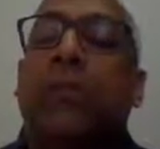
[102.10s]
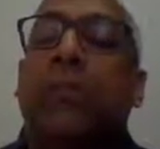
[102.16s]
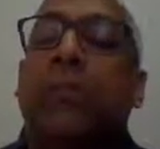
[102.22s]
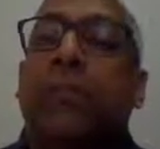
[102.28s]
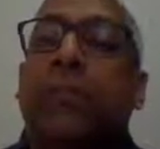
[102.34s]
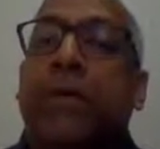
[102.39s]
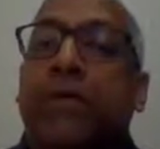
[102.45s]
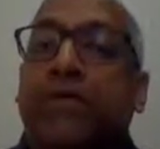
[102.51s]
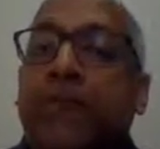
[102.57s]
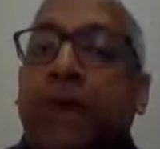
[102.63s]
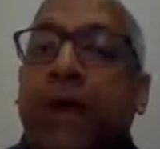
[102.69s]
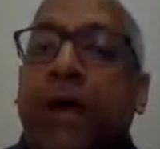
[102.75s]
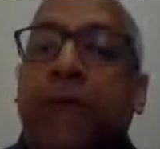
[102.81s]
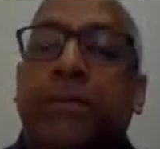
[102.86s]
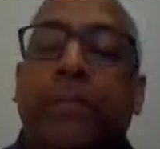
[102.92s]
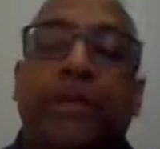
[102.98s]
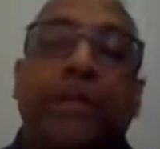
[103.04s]
brushing
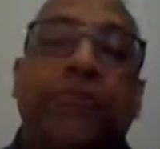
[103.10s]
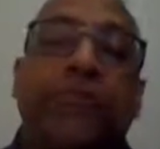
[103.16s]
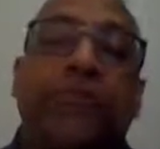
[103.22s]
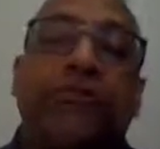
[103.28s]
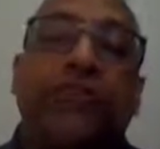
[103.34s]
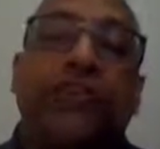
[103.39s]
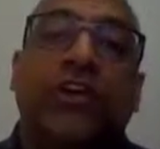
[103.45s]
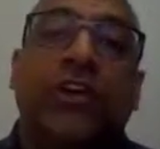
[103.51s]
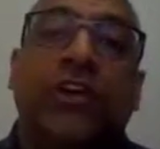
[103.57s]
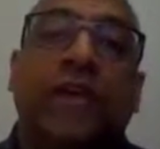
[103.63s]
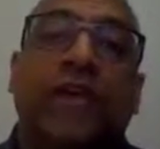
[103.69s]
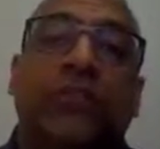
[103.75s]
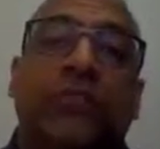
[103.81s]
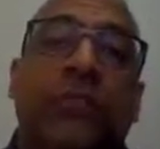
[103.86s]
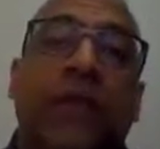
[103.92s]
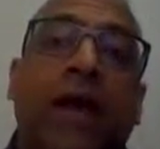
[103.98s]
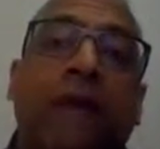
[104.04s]
up and pushing
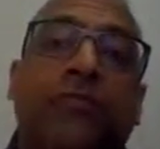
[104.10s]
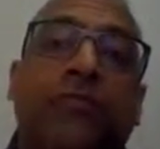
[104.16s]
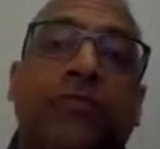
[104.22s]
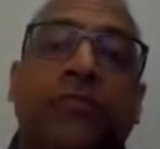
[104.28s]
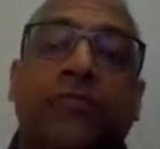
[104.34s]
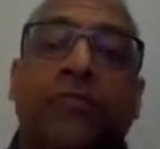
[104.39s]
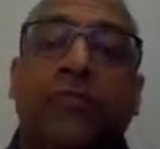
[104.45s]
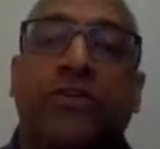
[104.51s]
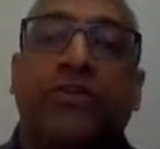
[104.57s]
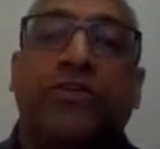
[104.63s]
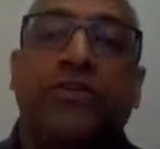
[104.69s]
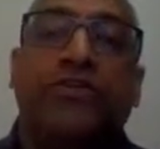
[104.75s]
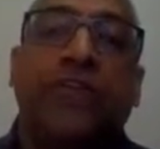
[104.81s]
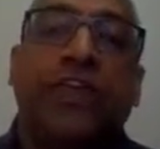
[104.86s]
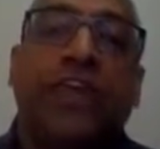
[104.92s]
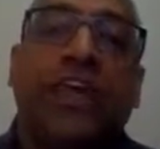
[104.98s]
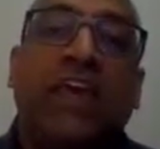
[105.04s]
against boundaries,
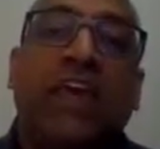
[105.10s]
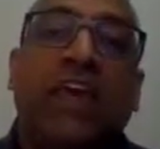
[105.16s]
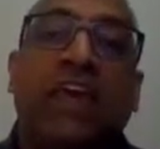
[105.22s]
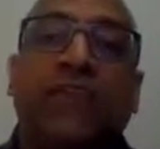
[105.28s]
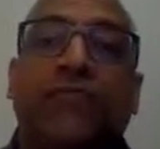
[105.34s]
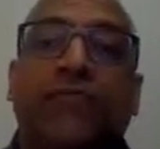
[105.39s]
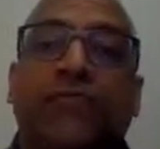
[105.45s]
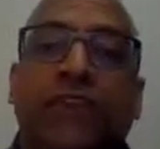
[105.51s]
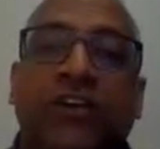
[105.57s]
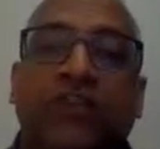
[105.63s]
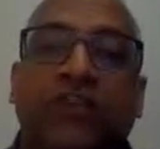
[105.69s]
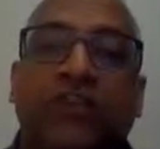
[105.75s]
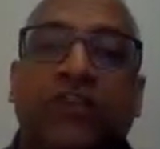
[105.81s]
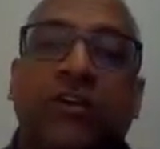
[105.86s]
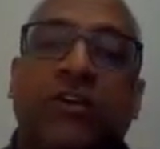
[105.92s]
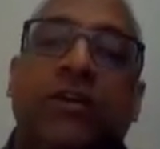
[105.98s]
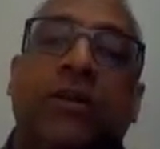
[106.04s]
producing heat,
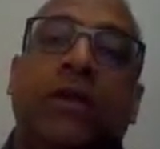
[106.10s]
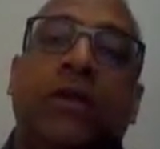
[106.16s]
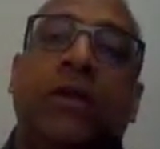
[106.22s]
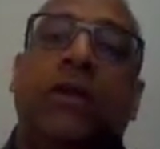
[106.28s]
friction,